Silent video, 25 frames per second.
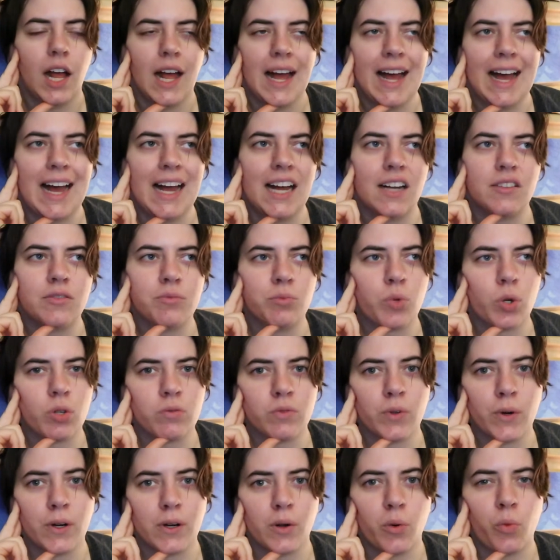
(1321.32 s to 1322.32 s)
I have
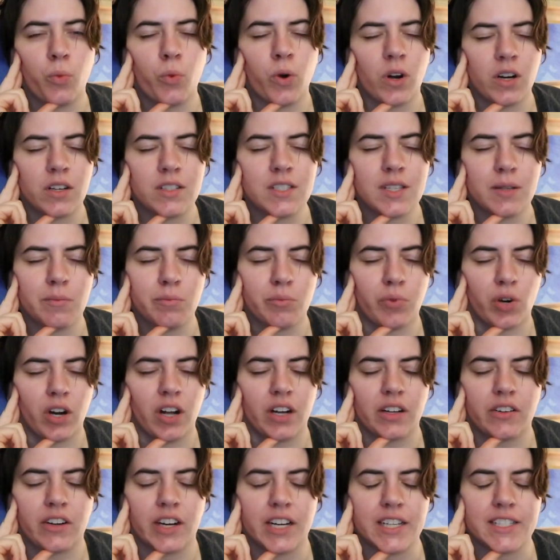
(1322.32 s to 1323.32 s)
more works in
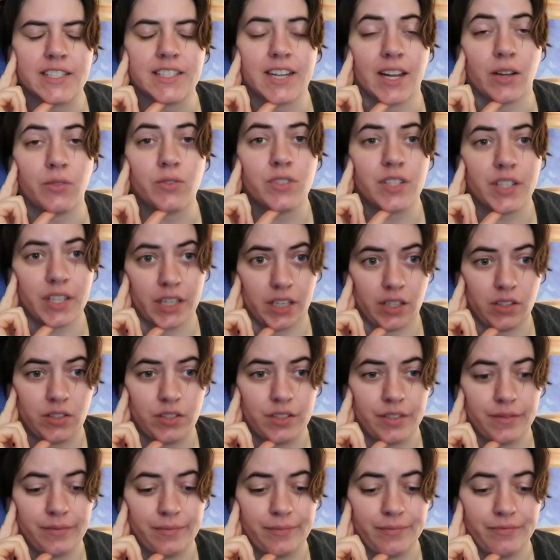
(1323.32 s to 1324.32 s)
progress
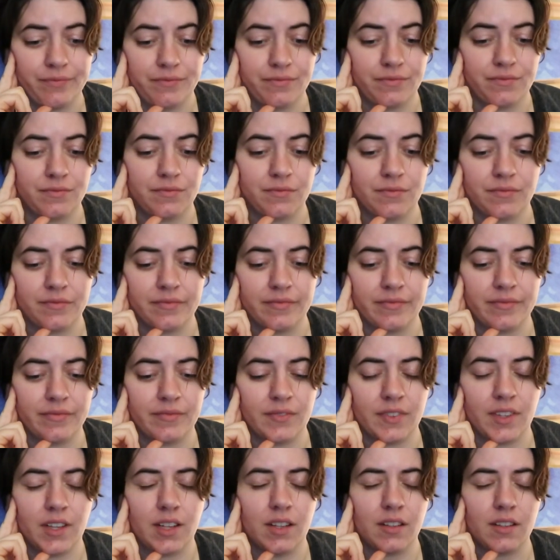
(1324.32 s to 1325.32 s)
downstairs.
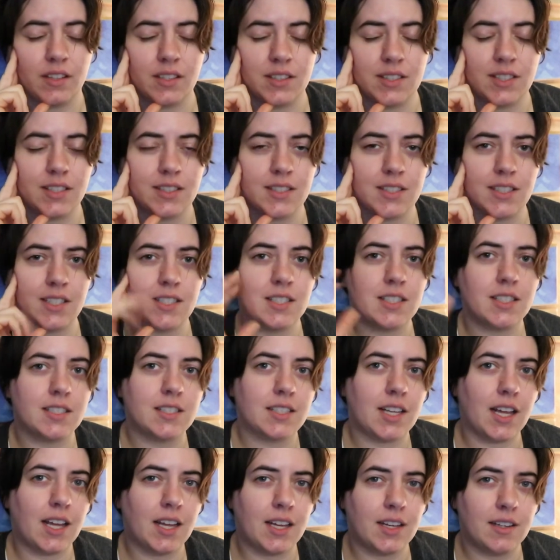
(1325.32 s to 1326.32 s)
And since this is
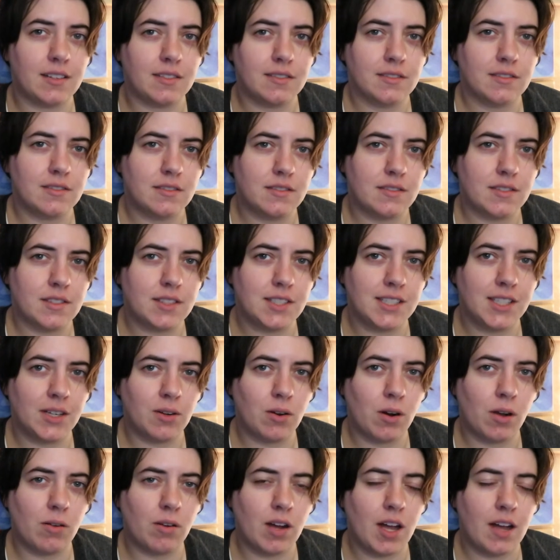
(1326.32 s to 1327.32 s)
a
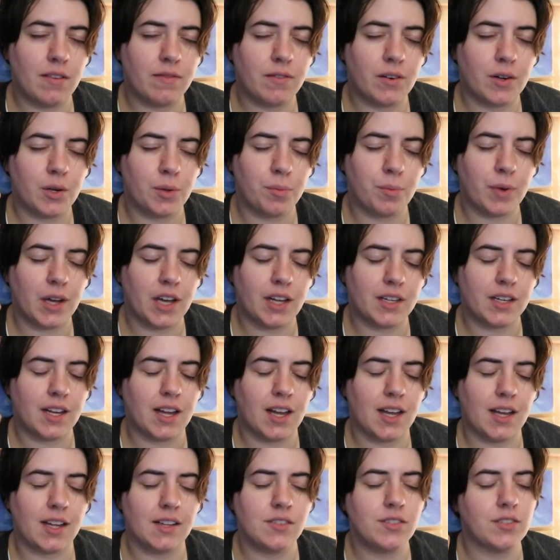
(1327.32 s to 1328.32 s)
zero effort
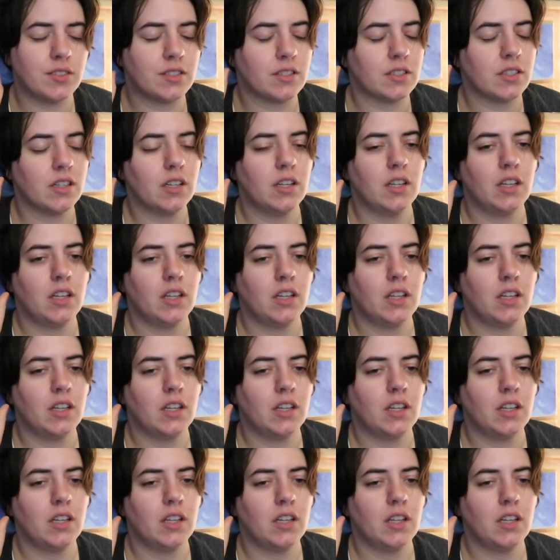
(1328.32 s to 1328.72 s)
podcast,